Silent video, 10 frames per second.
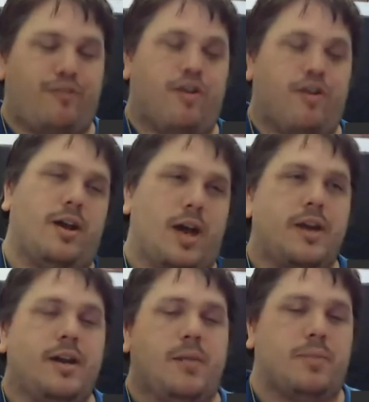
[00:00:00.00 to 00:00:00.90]
I
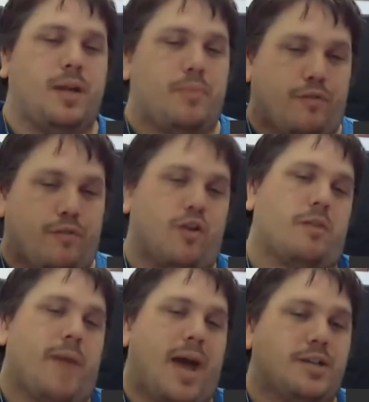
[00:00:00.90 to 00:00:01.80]
ended up keep on
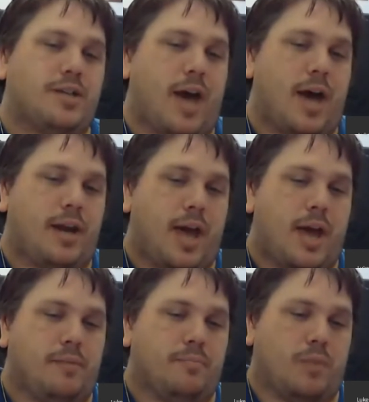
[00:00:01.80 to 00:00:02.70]
referring back to
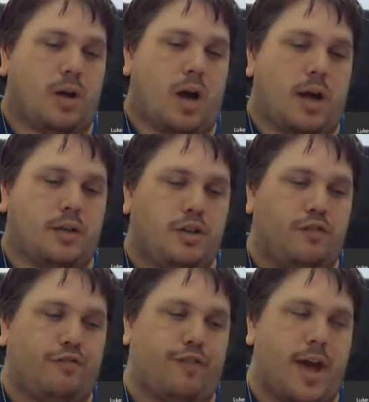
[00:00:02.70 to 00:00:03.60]
that, and I
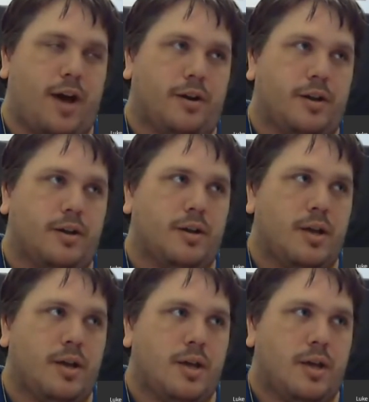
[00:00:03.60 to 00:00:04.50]
actually found
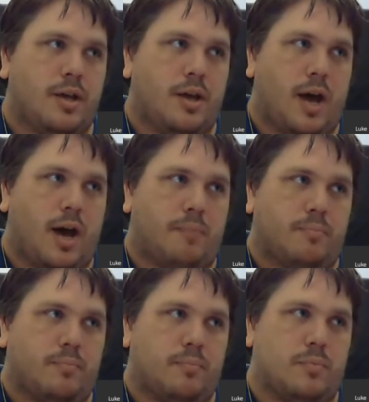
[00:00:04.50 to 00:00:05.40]

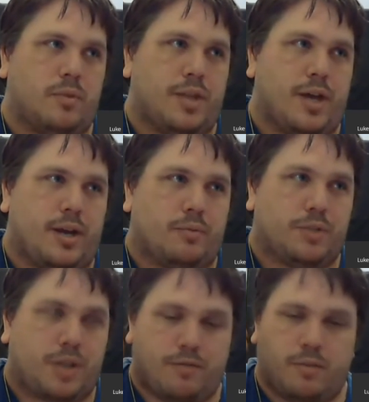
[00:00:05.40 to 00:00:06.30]
that it was
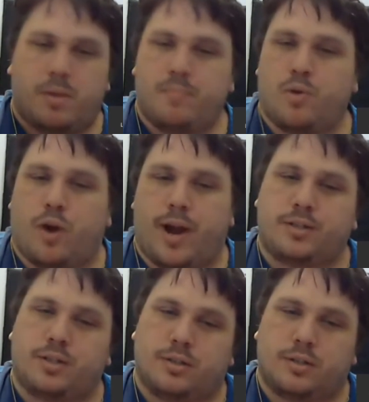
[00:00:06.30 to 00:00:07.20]
giving me more
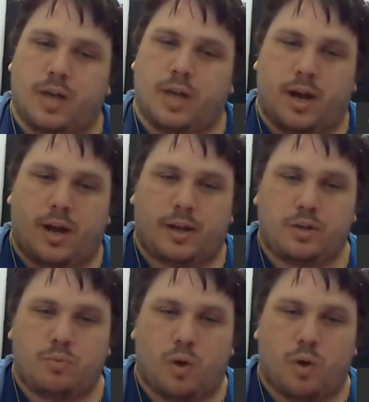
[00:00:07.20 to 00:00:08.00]
answers, and I actually